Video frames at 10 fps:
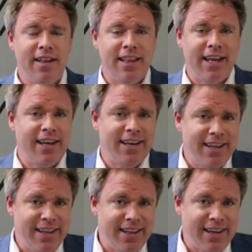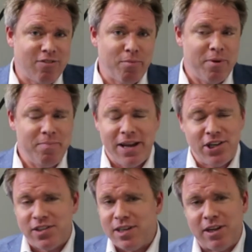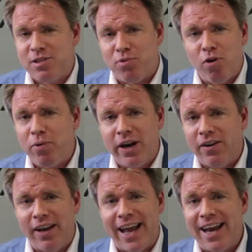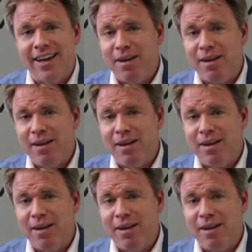then the government may just expropriate your land